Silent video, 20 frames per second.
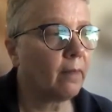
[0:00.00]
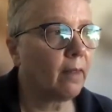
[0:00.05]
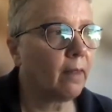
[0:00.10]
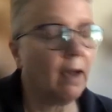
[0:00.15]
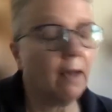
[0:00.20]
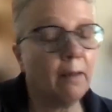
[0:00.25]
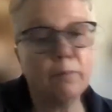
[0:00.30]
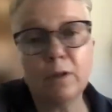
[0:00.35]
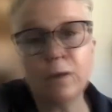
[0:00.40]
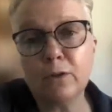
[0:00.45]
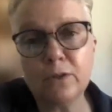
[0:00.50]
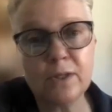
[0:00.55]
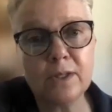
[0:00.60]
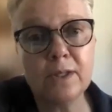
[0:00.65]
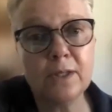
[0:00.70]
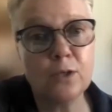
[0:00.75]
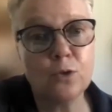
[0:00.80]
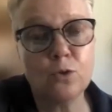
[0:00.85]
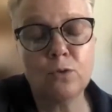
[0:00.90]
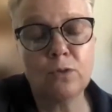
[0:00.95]
I'm not
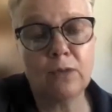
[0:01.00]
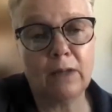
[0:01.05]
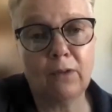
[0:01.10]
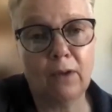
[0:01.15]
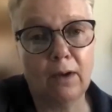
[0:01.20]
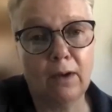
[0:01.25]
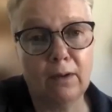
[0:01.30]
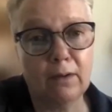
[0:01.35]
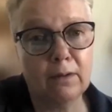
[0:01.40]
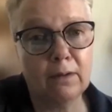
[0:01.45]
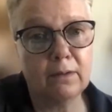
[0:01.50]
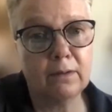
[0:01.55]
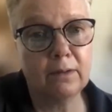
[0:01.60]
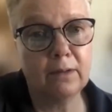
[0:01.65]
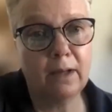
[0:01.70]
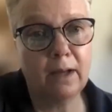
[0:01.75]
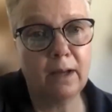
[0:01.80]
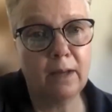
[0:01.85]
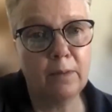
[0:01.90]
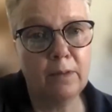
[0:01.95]
seeing the data.
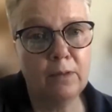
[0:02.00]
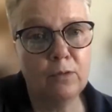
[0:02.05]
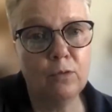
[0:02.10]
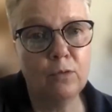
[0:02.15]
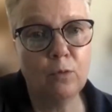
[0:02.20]
I mean,